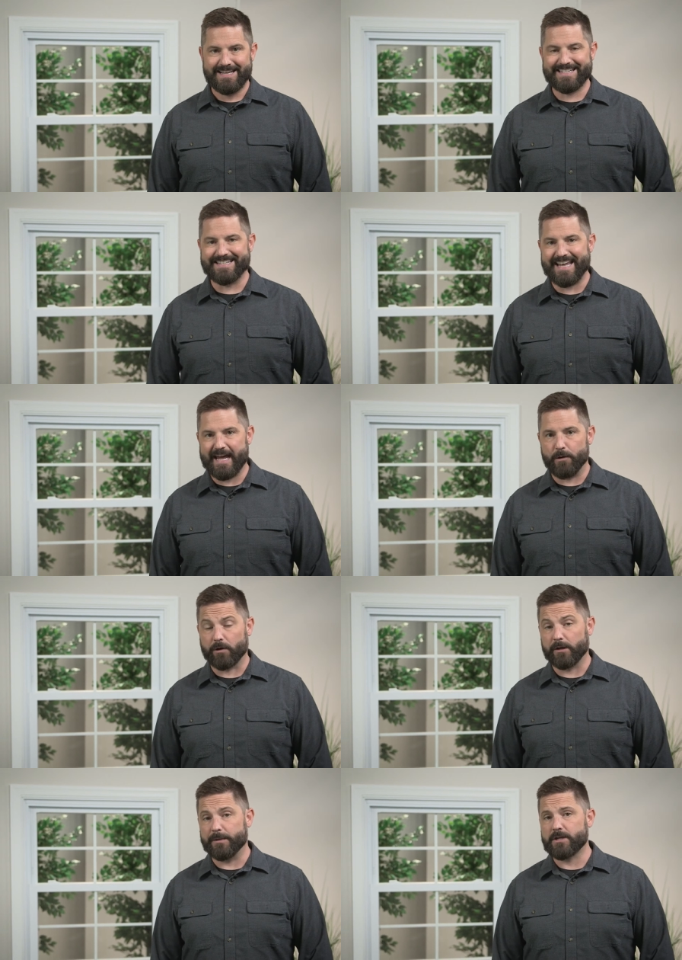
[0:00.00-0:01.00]
Today,
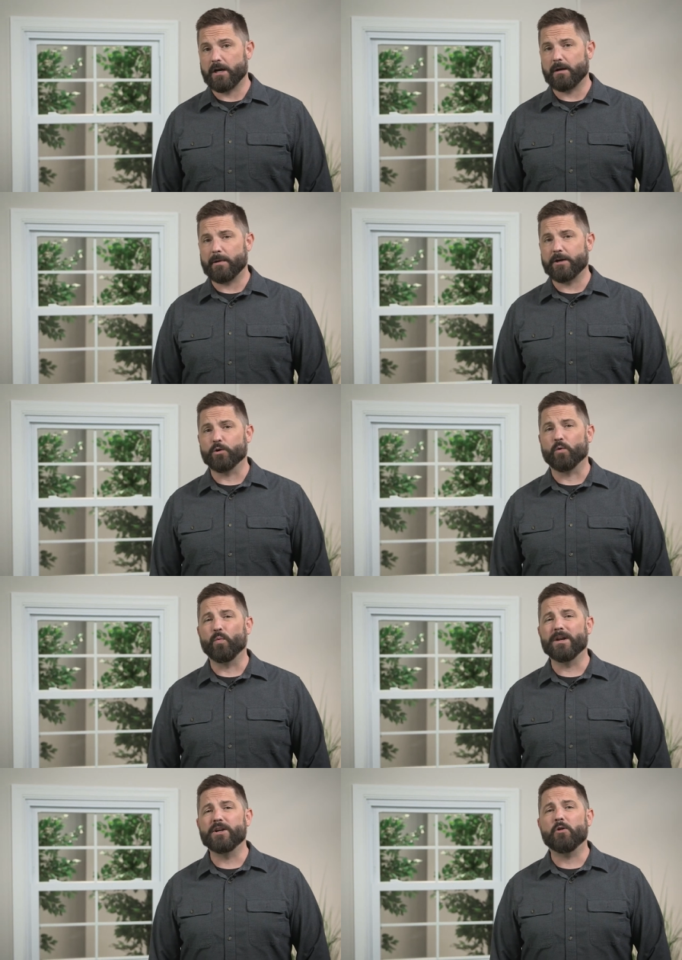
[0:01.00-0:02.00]
we're gonna to be talking about your
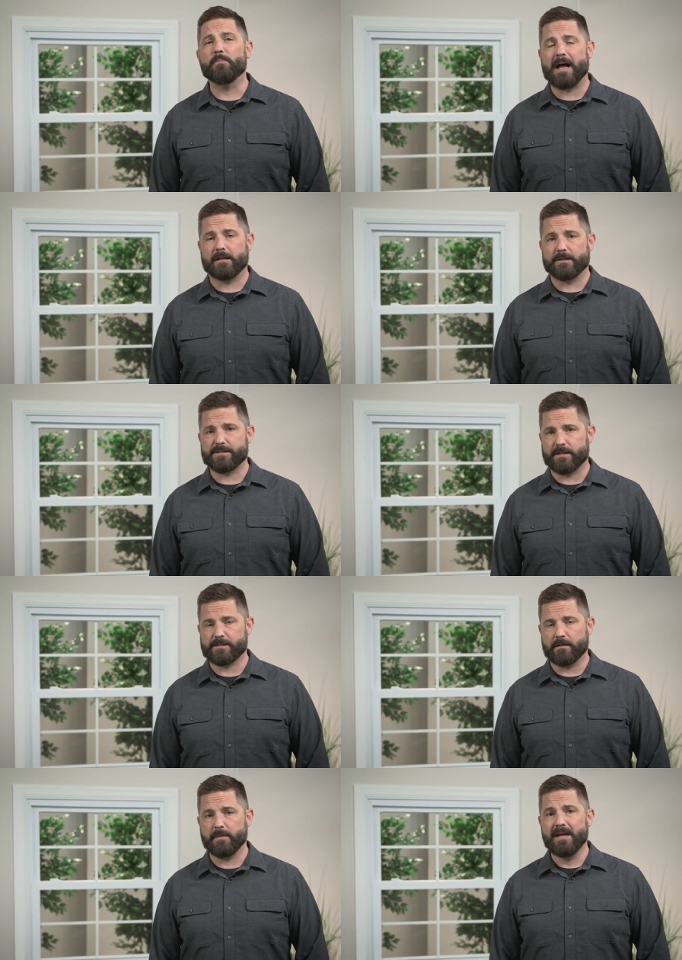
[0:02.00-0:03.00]
window balance
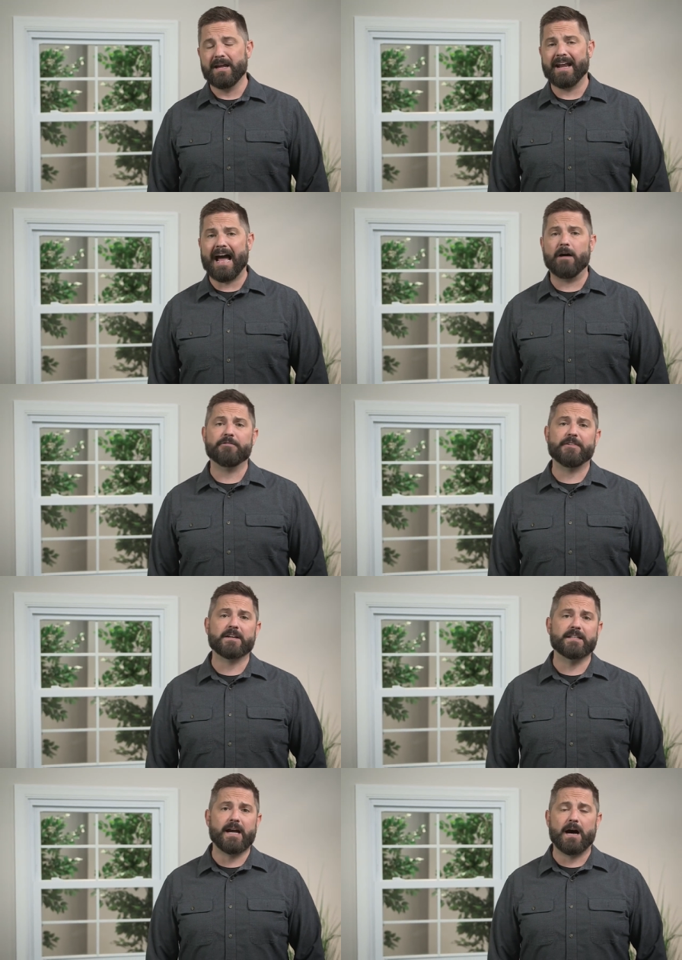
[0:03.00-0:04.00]
system and how it
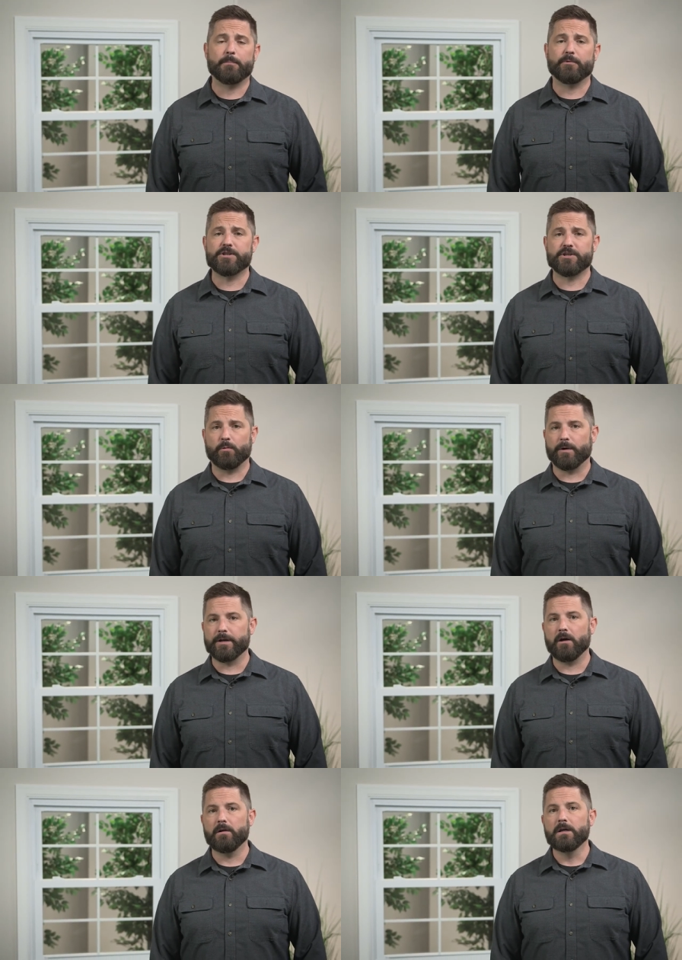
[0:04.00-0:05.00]
affects the operation of the
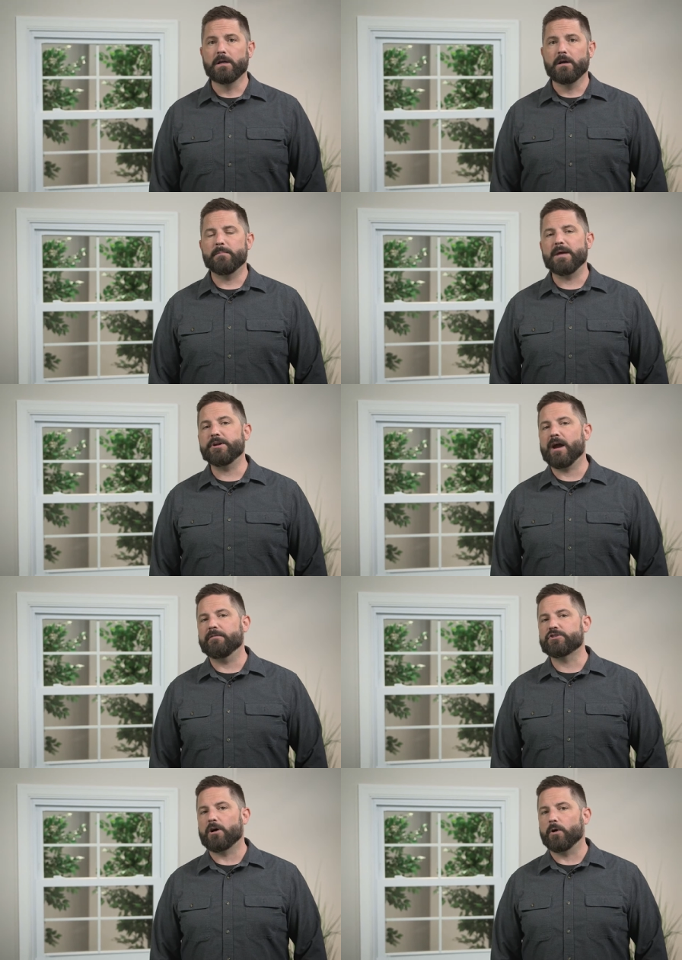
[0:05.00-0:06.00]
window. Maybe you're
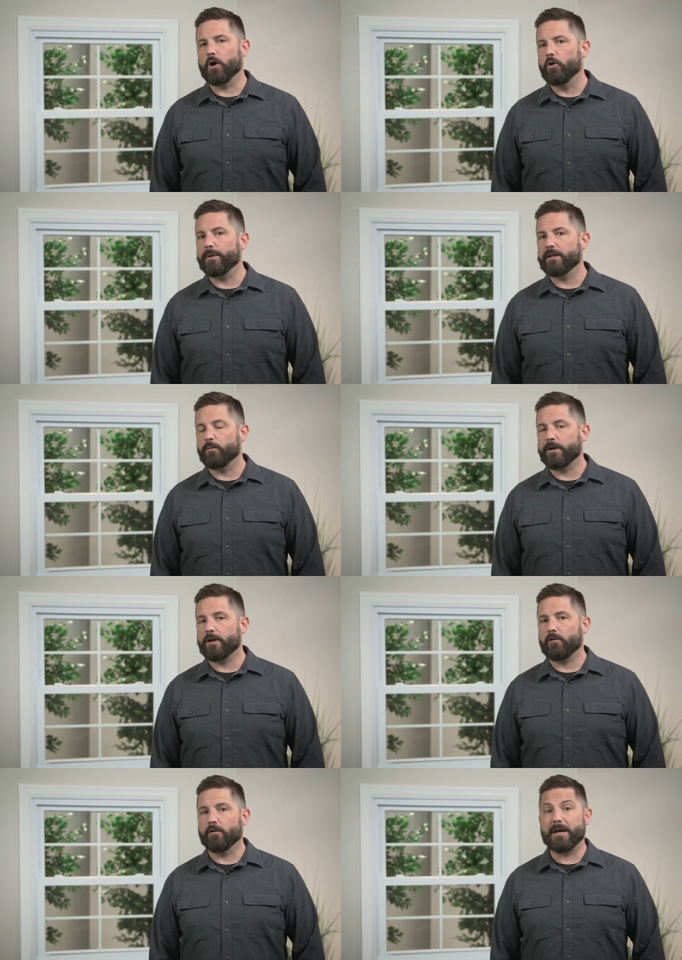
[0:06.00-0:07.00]
having trouble opening the
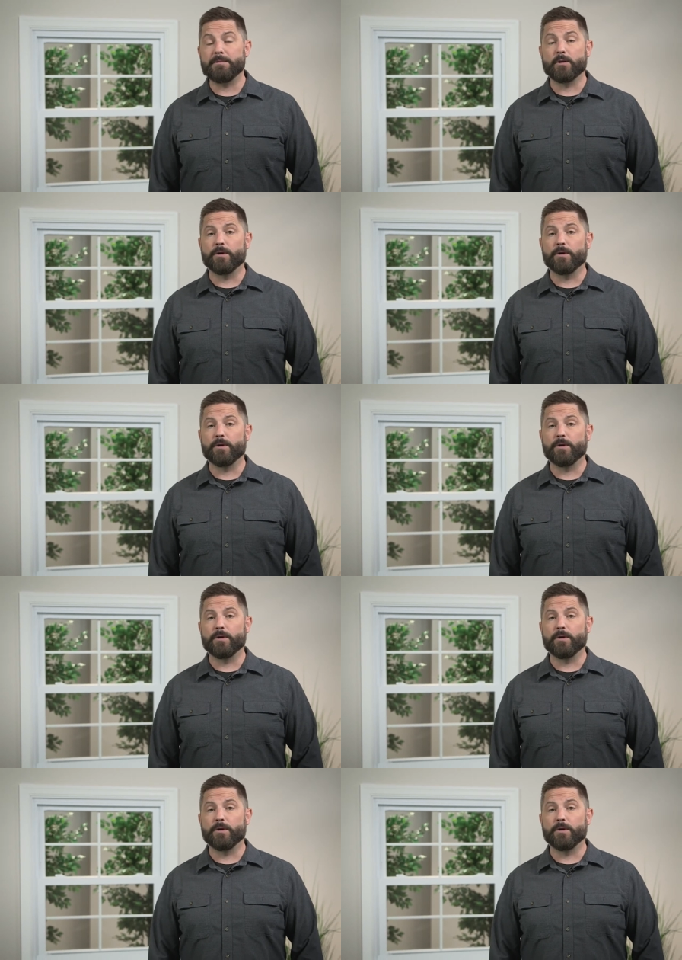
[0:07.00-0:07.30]
window, or maybe the